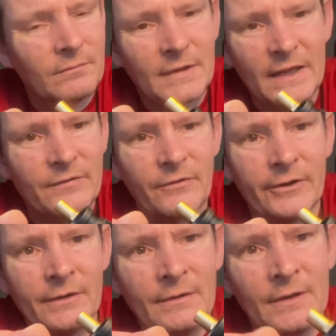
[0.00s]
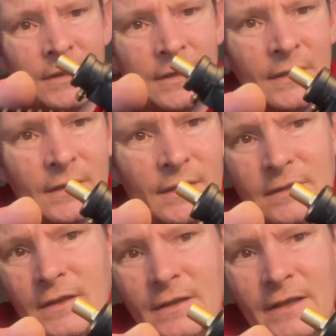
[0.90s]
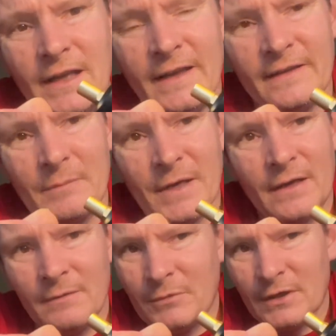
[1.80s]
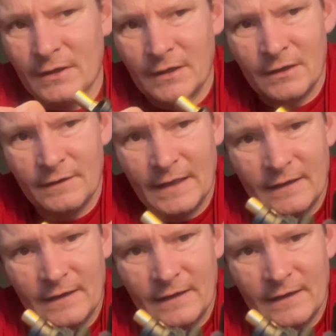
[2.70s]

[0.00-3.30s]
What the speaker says: That's fine. The less the better, but you know,